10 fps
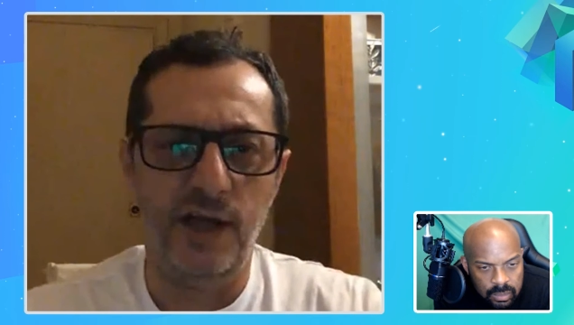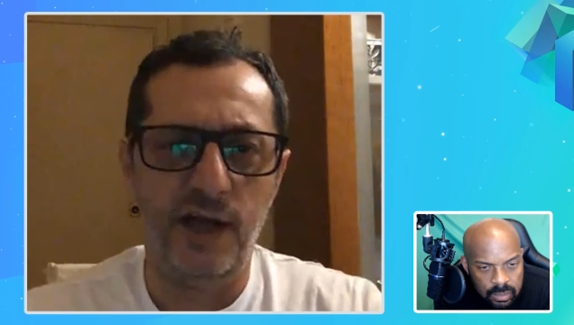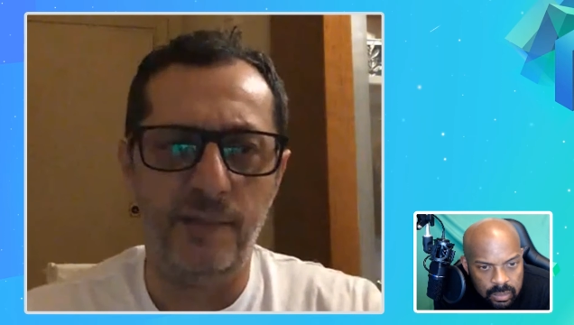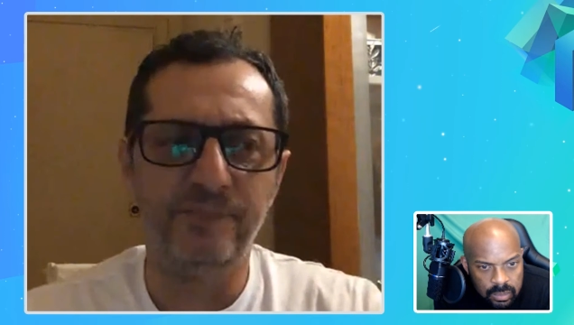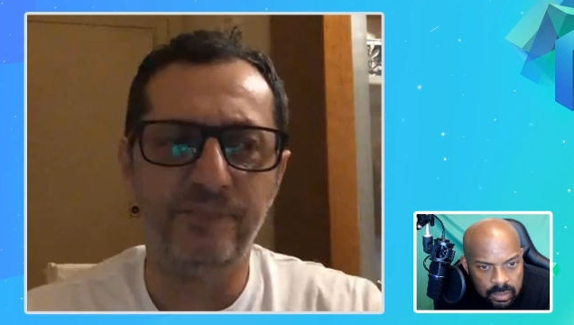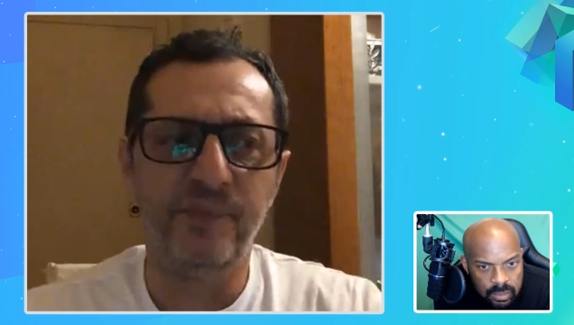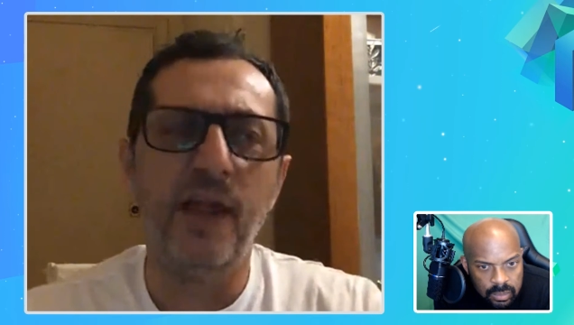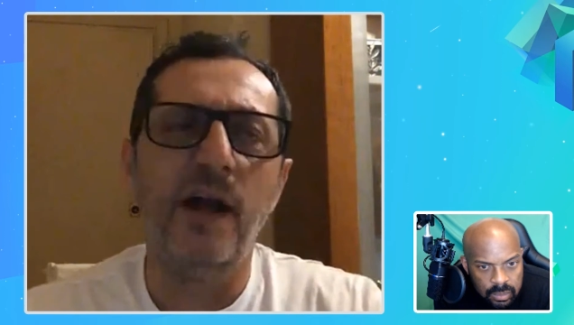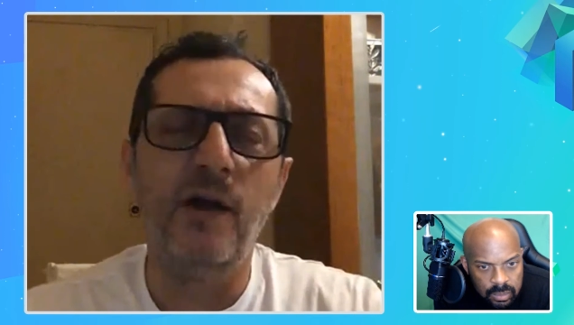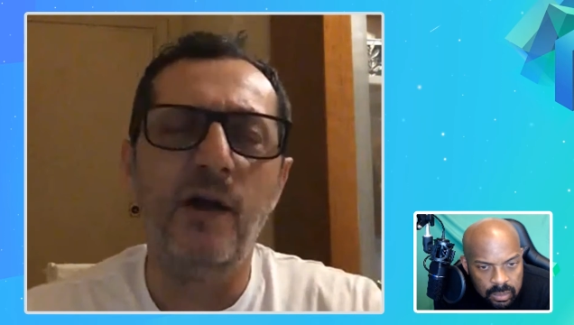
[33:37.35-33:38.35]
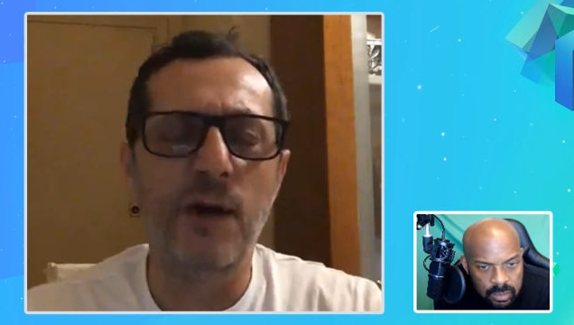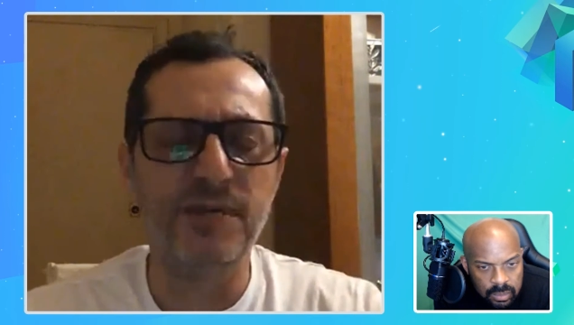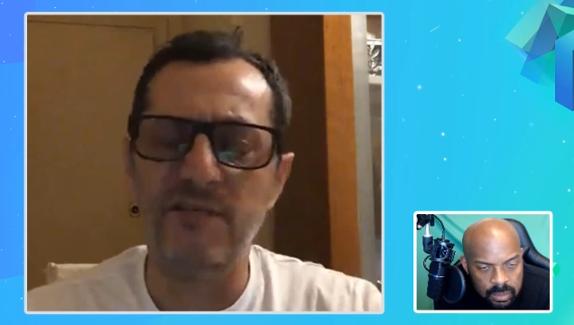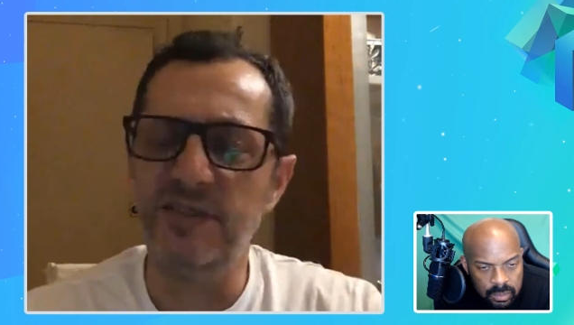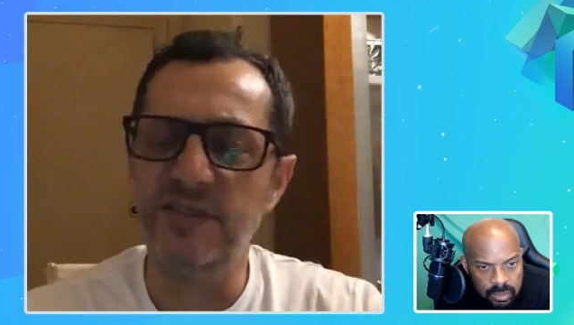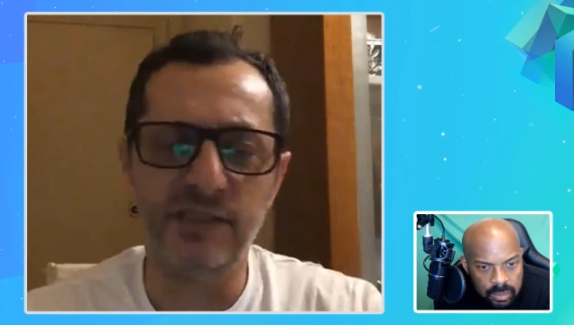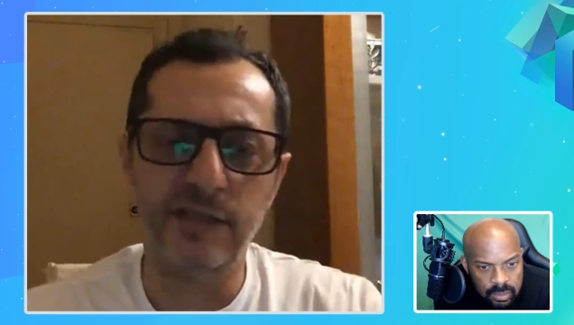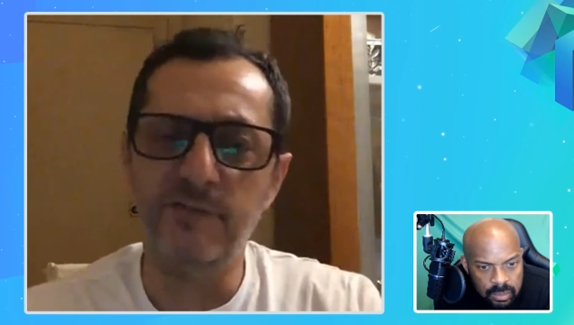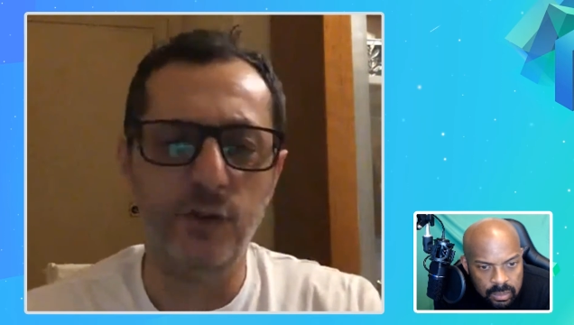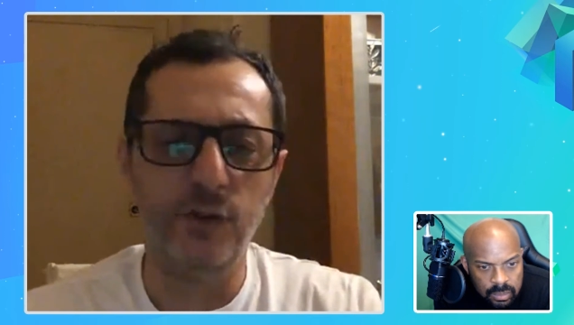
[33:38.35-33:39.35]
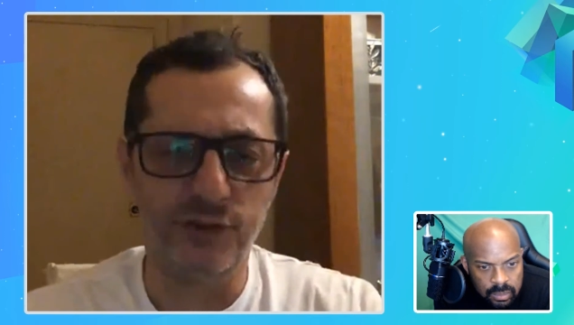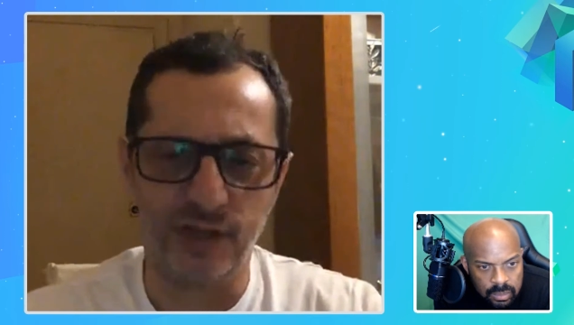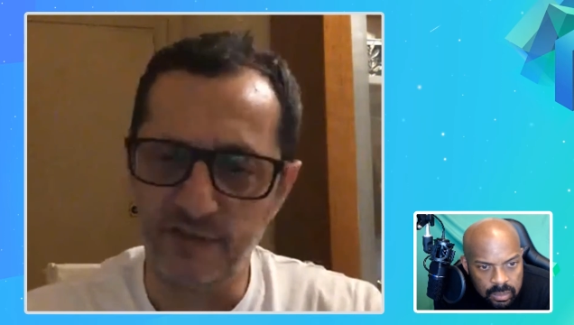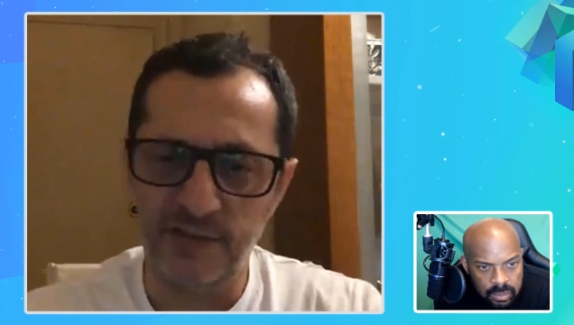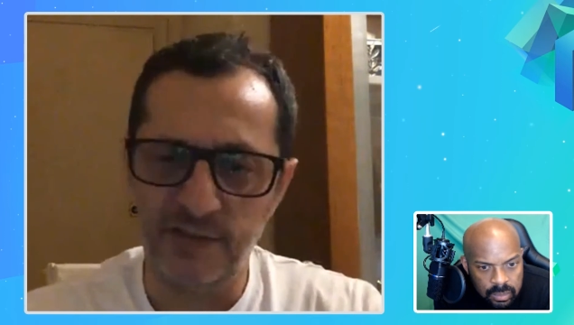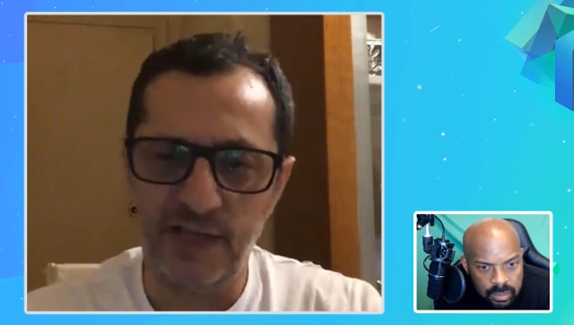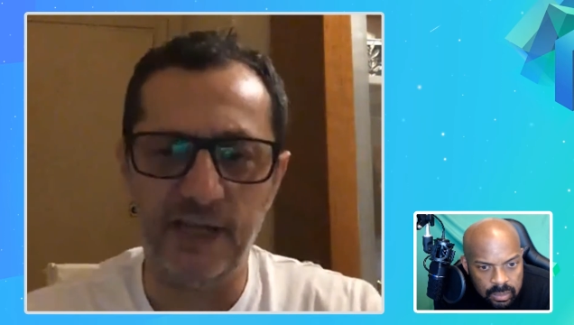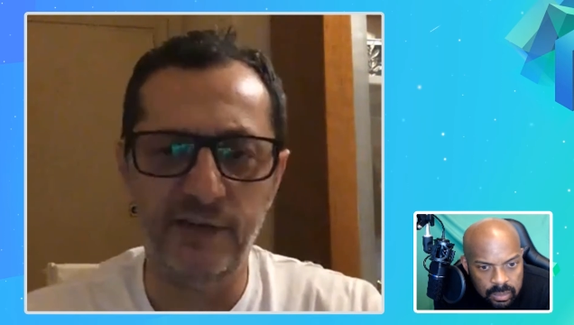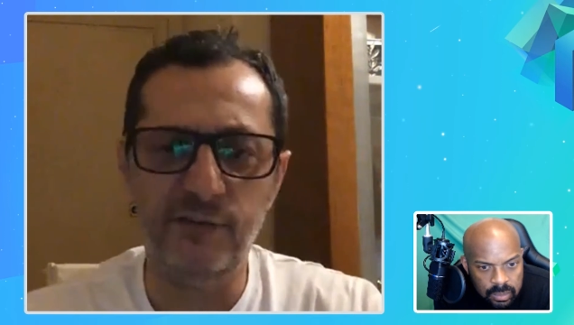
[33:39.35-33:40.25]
Speaker 1: Um, web services is the future.